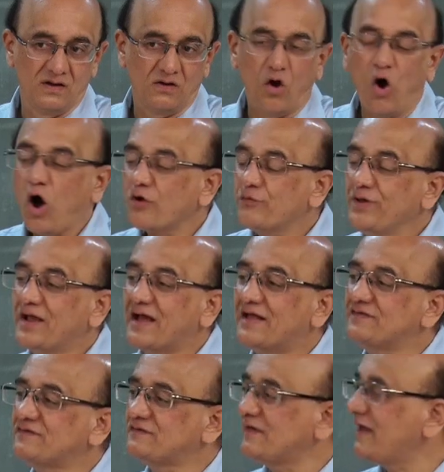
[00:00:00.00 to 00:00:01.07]
Or we
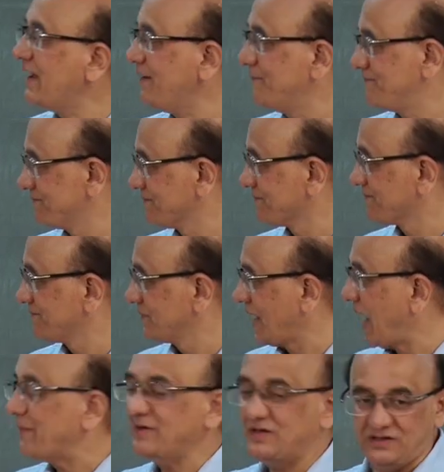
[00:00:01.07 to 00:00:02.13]
can say
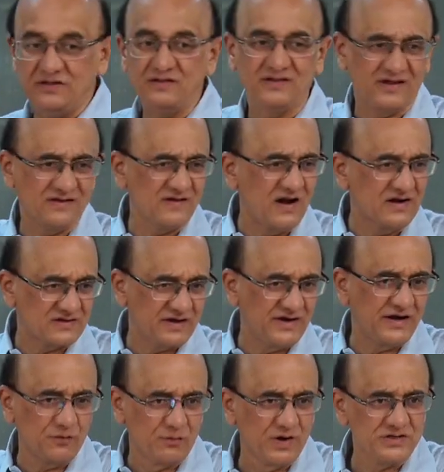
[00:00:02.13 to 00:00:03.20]
I mean there is an
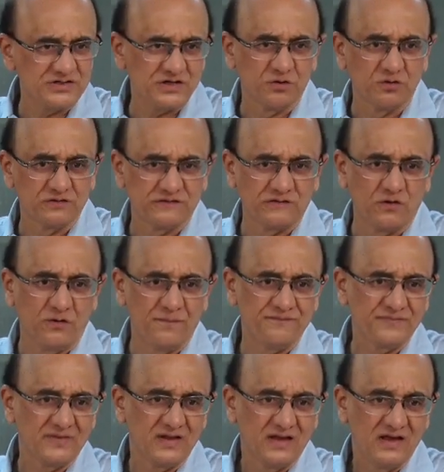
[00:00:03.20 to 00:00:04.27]
alternate version also
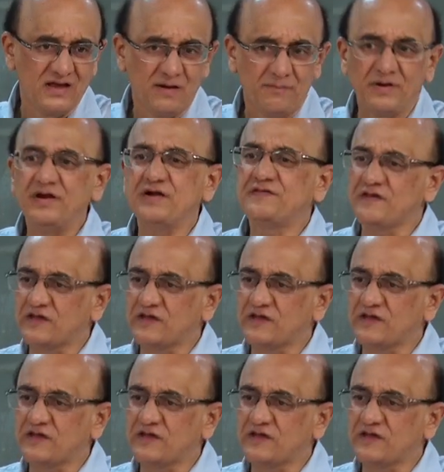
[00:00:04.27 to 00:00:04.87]
but it is